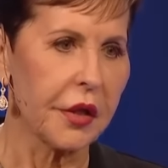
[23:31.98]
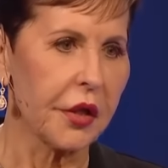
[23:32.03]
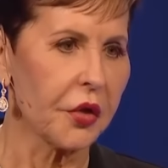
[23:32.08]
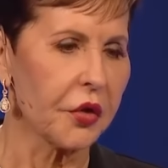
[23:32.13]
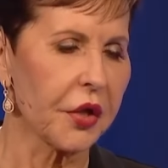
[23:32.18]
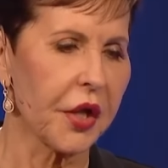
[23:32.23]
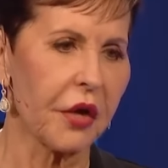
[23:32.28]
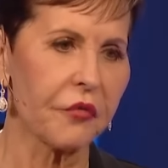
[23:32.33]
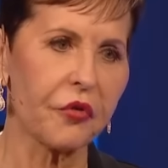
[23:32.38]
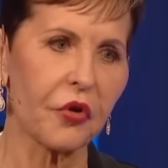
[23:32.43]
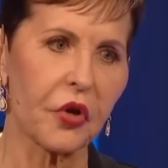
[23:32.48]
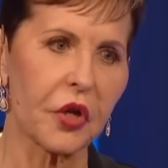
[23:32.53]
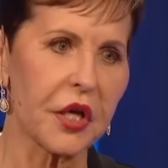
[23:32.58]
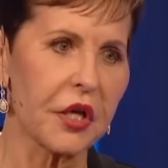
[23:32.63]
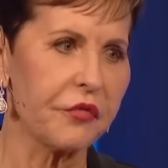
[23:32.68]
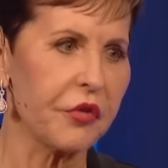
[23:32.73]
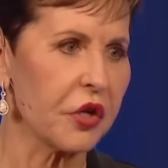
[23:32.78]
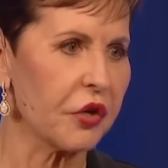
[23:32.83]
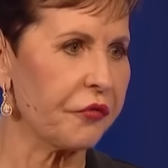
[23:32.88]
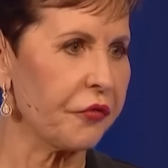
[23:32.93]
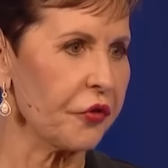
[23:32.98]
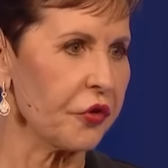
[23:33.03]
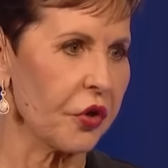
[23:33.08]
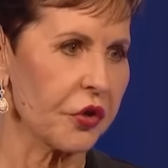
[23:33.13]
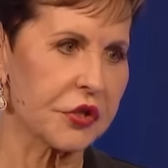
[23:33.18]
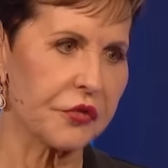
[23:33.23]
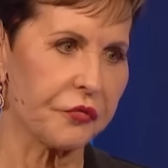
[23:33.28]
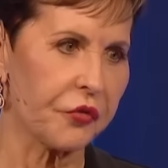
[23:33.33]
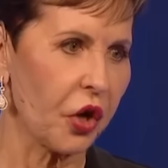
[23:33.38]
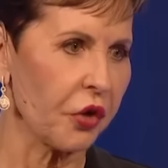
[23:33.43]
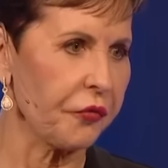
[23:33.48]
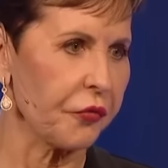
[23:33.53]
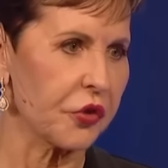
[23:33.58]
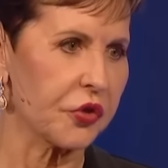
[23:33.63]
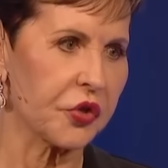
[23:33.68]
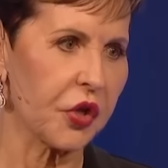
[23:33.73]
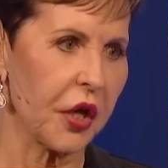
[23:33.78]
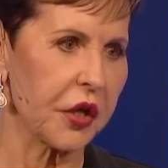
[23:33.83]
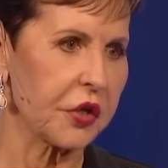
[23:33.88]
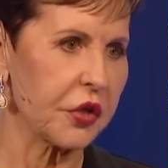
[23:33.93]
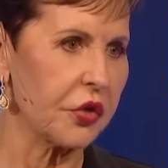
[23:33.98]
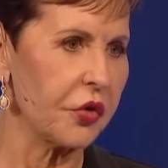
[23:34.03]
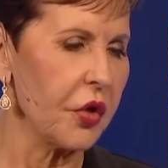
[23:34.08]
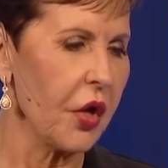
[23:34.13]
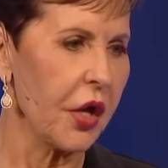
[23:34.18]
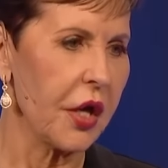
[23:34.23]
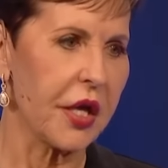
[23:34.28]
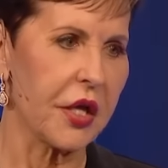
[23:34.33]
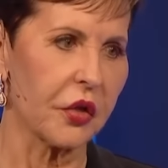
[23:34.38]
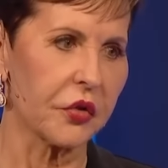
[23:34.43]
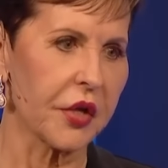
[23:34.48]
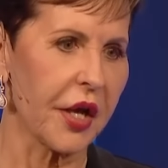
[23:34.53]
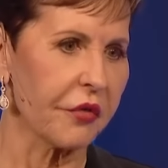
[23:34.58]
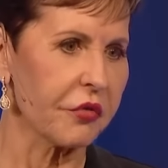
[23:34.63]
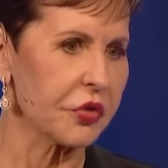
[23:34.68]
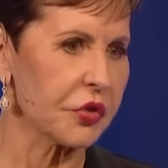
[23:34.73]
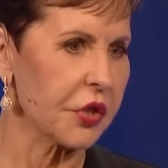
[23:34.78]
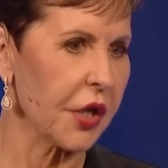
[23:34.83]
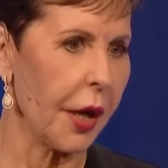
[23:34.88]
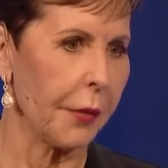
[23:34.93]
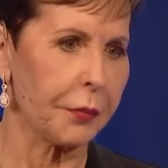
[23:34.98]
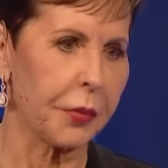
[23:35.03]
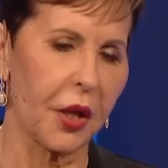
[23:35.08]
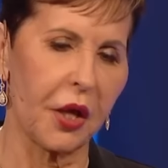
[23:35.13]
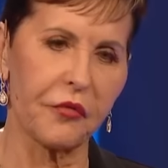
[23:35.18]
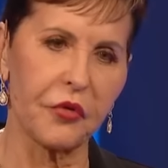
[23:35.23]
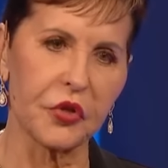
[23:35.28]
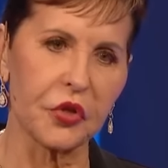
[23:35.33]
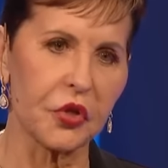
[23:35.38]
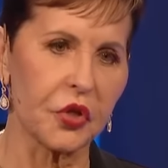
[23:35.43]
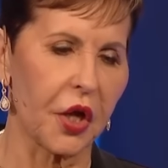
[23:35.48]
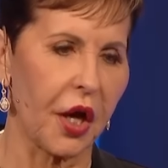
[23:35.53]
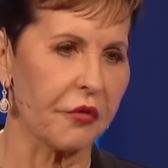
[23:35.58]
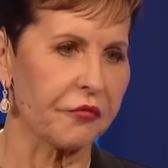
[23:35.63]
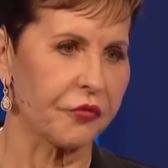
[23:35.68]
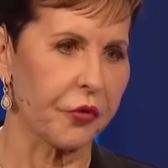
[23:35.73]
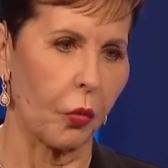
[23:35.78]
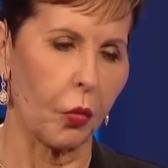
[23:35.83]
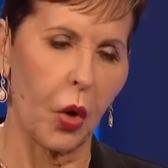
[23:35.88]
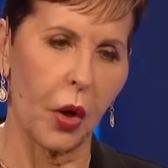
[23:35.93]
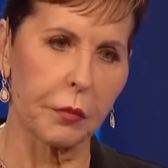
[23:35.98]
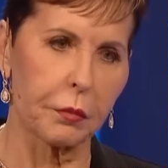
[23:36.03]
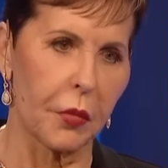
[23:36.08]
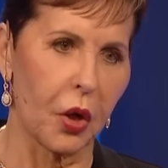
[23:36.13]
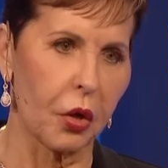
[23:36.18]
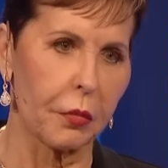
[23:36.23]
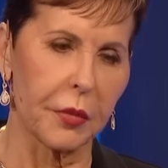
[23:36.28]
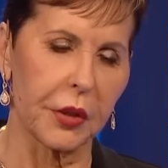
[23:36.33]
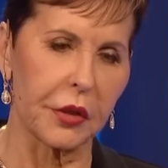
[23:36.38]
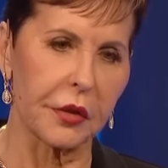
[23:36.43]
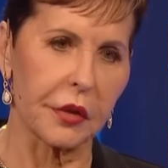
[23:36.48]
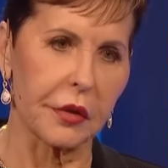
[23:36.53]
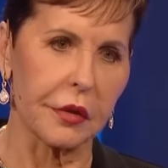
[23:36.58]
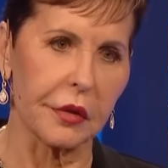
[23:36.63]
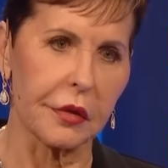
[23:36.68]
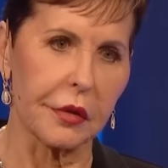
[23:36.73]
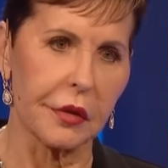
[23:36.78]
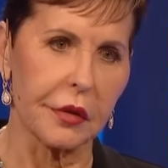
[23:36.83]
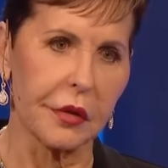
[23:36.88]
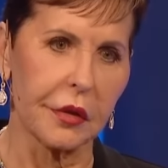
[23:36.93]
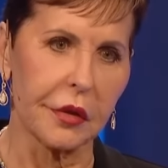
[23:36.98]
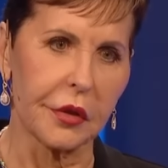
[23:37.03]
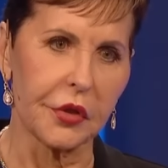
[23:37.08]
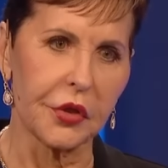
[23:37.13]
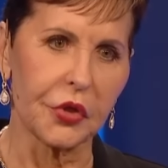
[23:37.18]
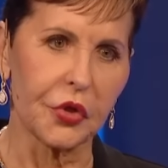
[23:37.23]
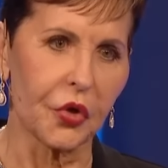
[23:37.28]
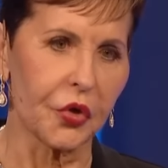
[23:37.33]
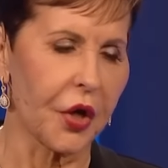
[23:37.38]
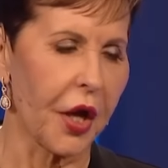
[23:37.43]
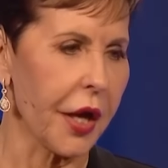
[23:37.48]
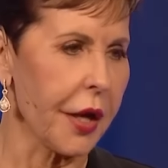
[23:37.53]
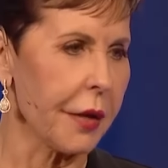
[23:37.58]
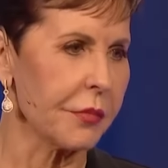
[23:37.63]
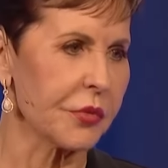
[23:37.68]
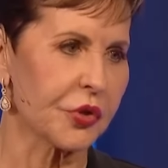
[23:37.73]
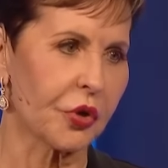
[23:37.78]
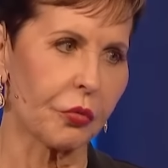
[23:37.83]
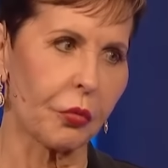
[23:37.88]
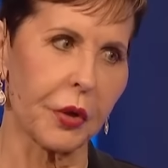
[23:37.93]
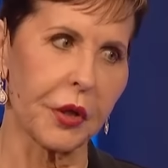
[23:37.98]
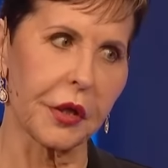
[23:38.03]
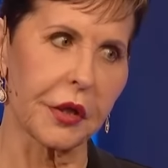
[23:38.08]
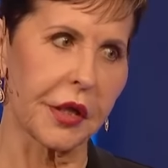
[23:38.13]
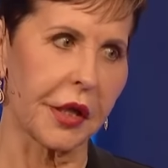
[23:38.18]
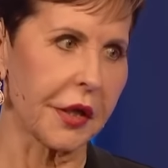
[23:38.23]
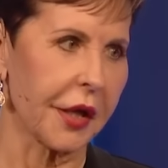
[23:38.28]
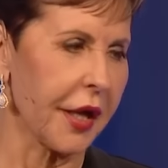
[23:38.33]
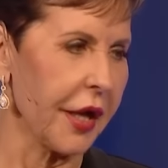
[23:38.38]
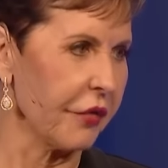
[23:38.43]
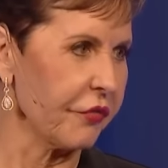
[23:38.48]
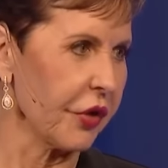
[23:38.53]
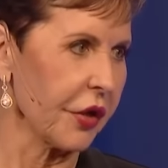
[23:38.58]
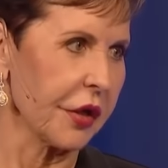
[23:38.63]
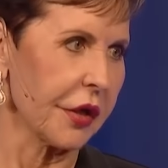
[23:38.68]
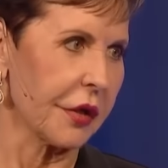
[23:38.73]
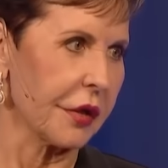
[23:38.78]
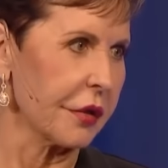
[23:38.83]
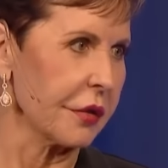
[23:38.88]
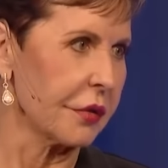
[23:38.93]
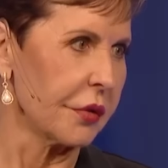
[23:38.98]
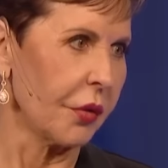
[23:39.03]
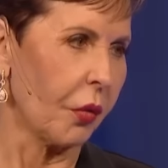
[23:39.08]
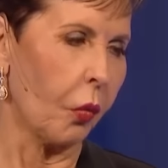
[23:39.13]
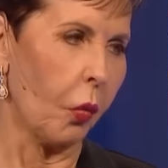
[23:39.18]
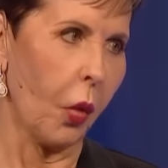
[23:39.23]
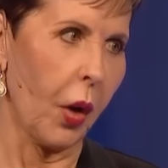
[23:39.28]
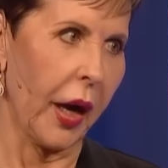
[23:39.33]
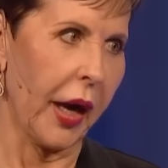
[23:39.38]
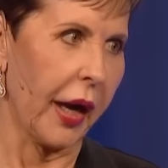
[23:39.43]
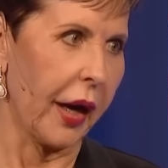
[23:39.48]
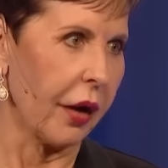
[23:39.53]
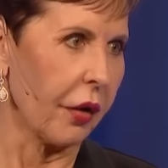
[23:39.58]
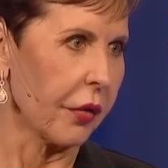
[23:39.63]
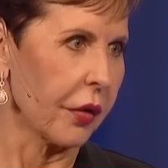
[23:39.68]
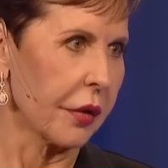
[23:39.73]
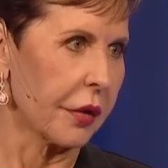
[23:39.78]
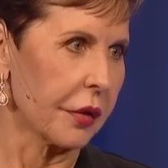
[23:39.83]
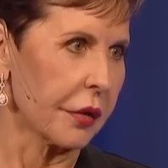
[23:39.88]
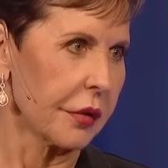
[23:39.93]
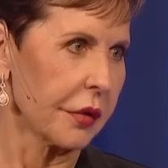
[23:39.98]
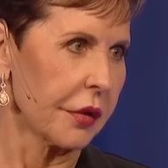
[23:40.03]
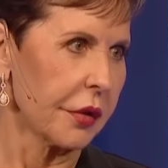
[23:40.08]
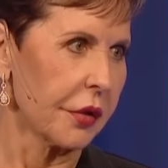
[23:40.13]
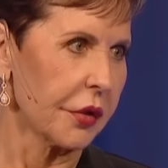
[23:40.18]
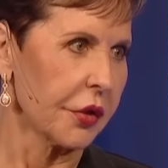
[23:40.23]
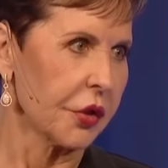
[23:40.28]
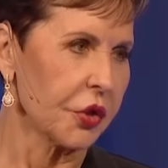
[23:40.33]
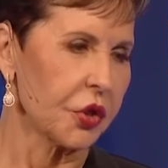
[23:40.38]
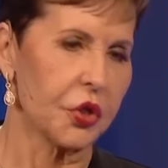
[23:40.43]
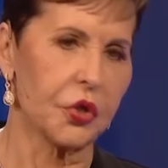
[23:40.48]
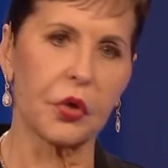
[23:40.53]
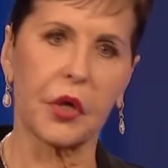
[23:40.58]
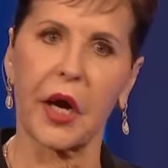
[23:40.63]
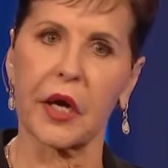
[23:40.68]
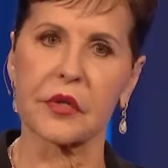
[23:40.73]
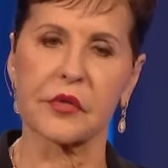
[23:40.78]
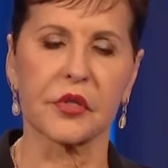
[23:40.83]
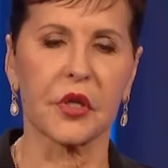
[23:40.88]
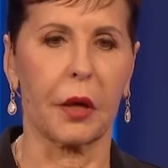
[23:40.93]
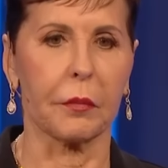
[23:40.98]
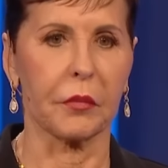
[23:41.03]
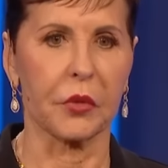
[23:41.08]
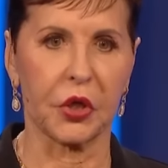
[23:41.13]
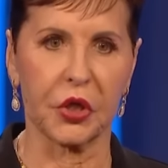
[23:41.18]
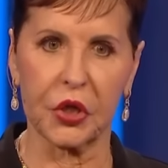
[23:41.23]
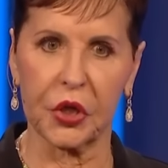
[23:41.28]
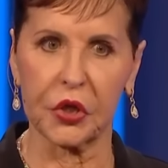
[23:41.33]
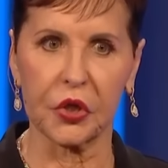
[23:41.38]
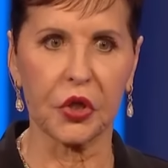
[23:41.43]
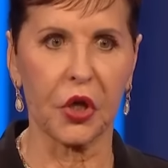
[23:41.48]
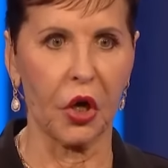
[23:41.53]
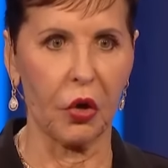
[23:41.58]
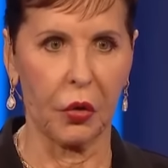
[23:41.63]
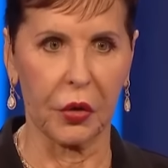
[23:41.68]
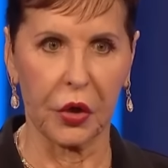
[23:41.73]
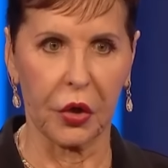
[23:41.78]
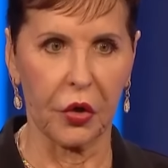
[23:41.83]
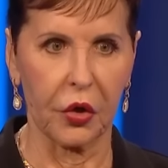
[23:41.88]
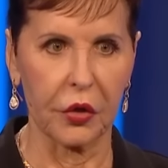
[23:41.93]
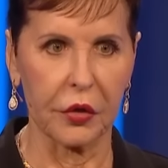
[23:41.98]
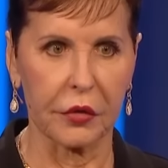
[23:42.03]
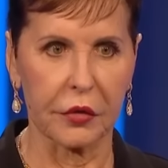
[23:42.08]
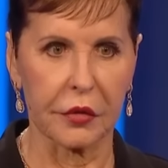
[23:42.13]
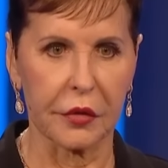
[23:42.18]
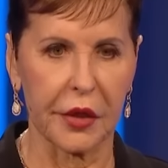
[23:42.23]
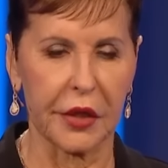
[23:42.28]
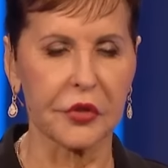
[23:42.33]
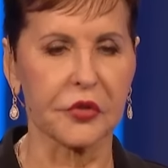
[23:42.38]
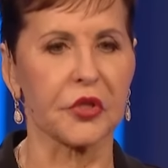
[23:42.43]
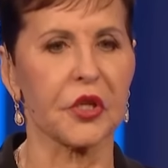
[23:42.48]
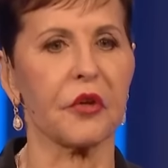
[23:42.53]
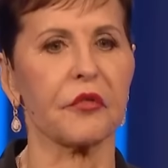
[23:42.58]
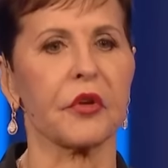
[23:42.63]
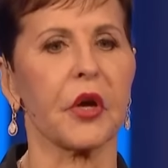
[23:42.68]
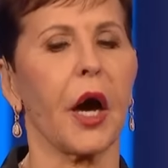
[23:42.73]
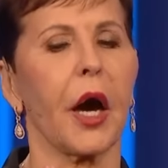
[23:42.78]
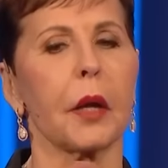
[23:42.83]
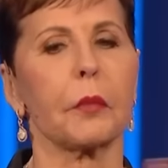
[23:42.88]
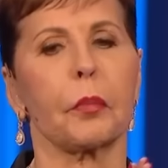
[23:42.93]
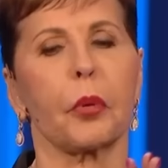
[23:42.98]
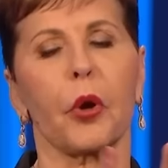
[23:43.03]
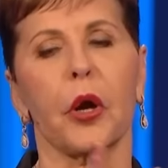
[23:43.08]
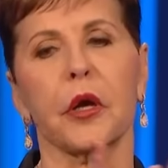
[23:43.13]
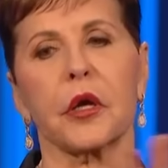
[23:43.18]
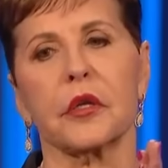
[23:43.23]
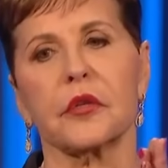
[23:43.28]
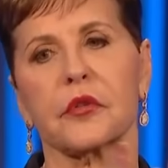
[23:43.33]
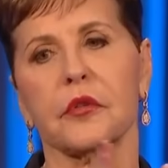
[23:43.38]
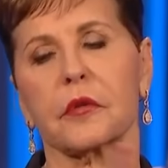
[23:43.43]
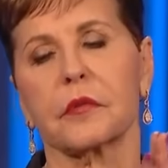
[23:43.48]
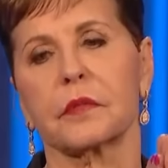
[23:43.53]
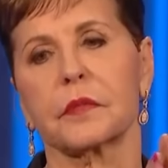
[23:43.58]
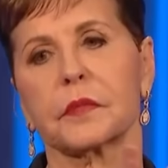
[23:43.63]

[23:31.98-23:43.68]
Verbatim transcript: He'll never leave you nor forsake you. He'll never stop loving you, not for one moment. Your names are written in heaven. Wow, you got something good going on. Let's give God praise.